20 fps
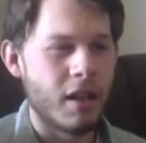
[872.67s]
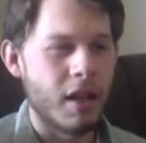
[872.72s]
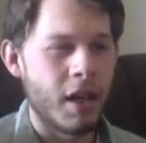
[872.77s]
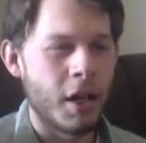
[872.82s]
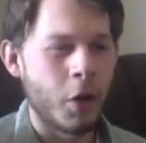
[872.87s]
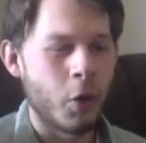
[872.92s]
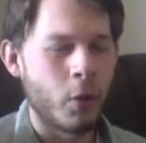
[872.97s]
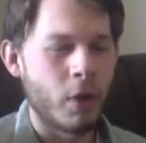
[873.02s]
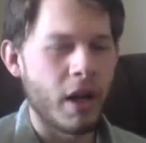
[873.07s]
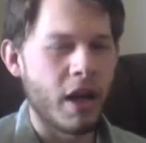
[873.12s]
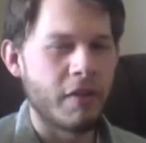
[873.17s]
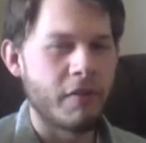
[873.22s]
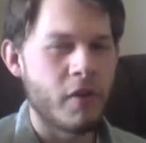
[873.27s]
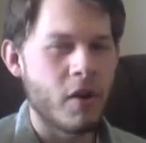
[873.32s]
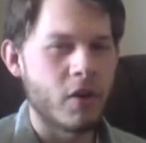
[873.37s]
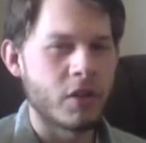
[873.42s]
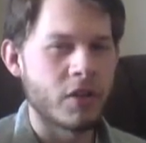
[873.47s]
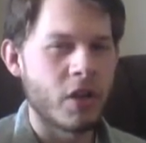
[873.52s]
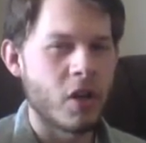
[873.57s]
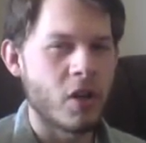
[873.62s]
I know when I
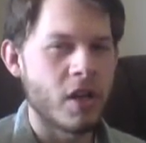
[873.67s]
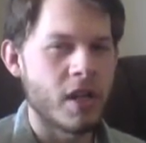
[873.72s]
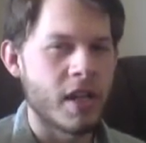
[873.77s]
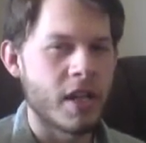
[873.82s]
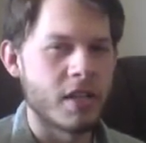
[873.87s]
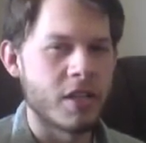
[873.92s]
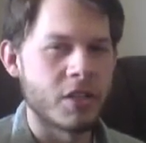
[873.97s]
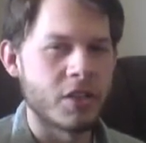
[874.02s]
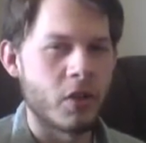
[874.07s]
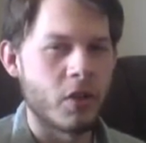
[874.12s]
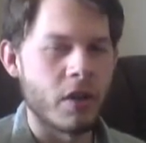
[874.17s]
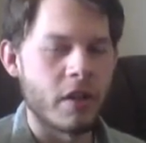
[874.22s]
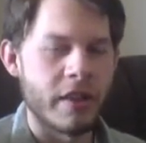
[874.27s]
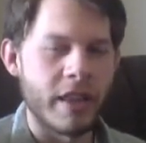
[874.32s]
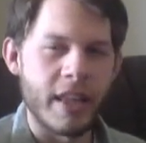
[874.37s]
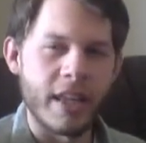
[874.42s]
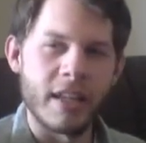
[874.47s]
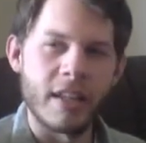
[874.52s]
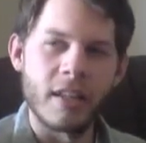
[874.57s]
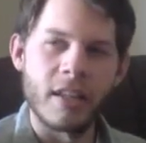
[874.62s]
first heard it, I just started
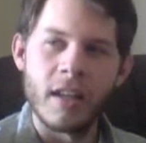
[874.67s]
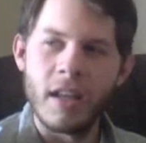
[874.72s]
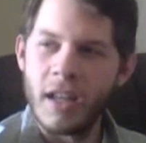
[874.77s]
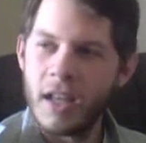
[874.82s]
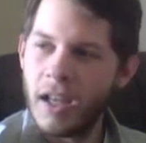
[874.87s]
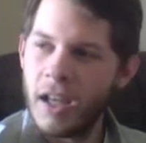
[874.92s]
thinking,